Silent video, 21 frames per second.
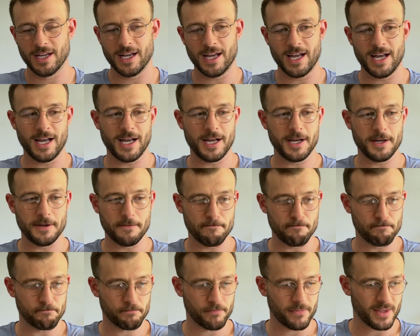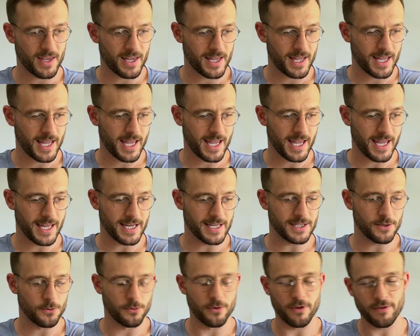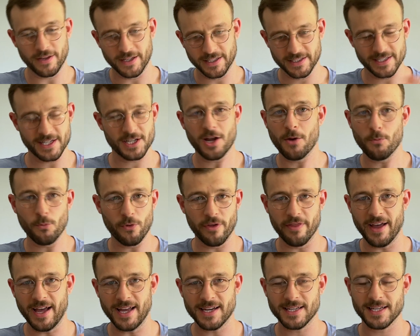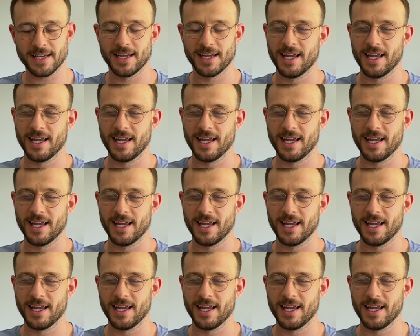um, and all the things that come with that.